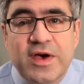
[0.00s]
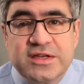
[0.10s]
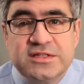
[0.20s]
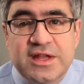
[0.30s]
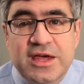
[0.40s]

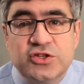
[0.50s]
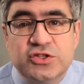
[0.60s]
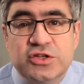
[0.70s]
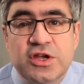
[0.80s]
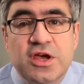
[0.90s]

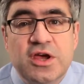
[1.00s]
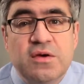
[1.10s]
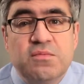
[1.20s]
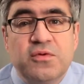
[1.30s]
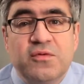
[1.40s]
vaccination
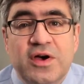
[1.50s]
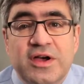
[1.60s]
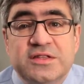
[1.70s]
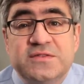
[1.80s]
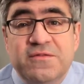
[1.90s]

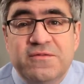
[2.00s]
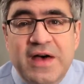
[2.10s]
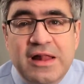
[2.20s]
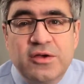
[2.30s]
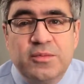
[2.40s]
provides
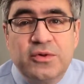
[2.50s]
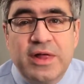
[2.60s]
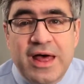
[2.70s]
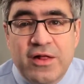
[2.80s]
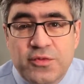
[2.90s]
valuable
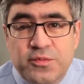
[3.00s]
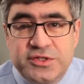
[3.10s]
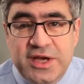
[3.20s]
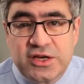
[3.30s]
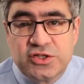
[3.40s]
health
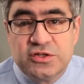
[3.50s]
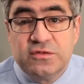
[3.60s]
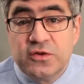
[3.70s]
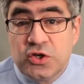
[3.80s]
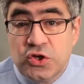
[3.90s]
protection
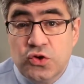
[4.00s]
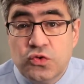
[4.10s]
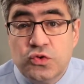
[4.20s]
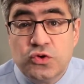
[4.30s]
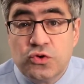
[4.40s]
for
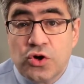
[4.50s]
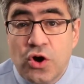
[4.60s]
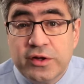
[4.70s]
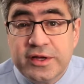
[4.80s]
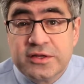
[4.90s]
you, your
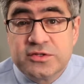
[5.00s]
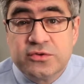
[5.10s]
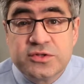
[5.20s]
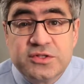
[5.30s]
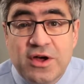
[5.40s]
colleagues,
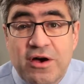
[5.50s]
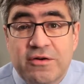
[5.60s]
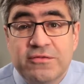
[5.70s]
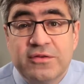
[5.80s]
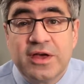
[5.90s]
your
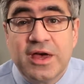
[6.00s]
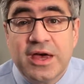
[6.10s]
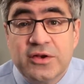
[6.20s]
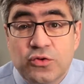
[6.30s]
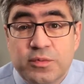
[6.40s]
staff,
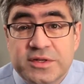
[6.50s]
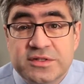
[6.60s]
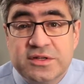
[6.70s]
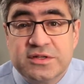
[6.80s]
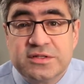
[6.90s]
and your
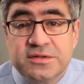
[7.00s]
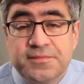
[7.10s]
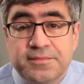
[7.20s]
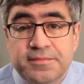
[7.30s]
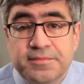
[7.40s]
business.
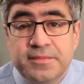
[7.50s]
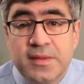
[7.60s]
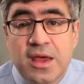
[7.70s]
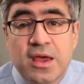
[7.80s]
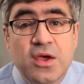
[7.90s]

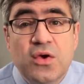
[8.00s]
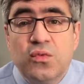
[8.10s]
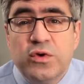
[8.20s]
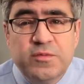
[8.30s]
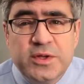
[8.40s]

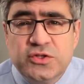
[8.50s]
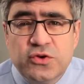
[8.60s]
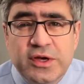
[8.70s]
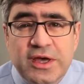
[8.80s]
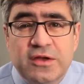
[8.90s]
We've been
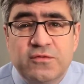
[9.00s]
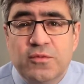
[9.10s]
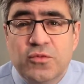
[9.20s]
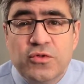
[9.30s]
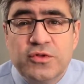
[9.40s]
doing it for
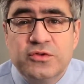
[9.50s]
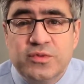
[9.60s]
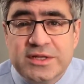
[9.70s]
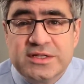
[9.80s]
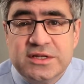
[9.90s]
more than
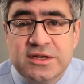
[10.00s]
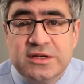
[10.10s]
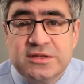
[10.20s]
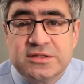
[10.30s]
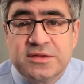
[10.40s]
20
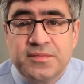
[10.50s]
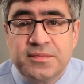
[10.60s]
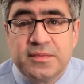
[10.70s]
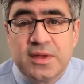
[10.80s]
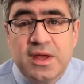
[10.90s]
years,
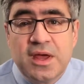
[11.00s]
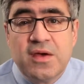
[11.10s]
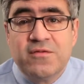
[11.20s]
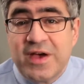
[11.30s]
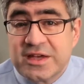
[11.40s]

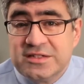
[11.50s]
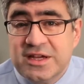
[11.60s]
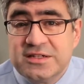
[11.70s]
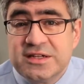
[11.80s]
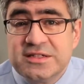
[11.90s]

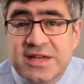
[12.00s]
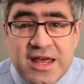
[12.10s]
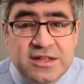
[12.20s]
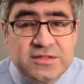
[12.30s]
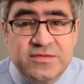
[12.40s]
vaccinating
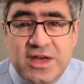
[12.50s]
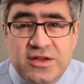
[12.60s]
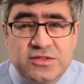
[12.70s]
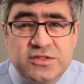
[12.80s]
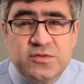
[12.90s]
tens of
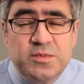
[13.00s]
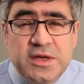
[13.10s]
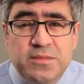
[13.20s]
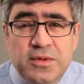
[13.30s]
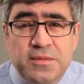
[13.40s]
thousands of
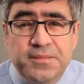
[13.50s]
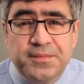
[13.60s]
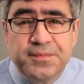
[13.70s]
people.